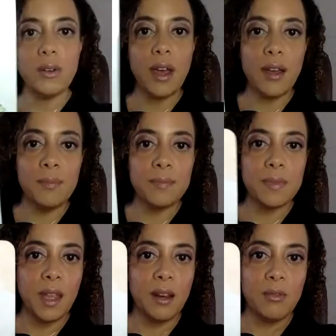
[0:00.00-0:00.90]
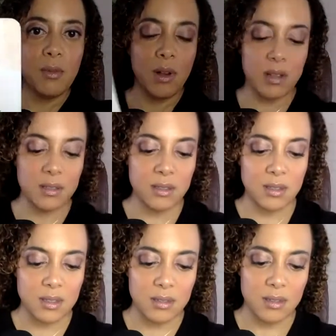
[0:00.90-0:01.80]
okay? Knight of
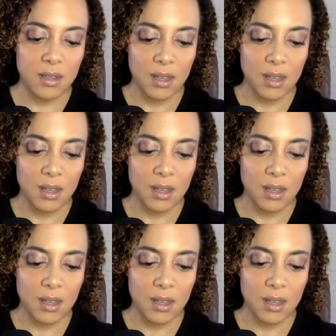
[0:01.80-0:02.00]
Wands.